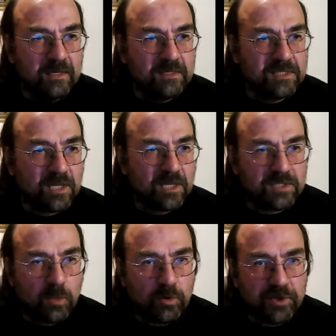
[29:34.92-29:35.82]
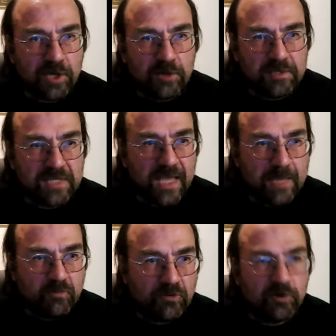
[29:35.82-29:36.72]
So what are known as a
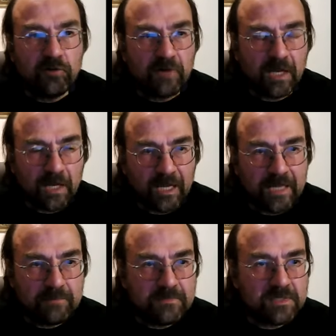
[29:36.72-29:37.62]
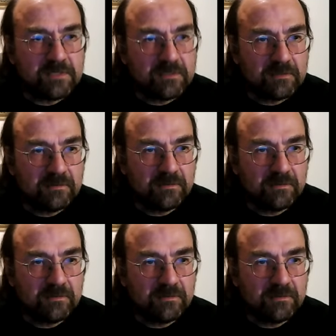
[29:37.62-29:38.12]
priori claims,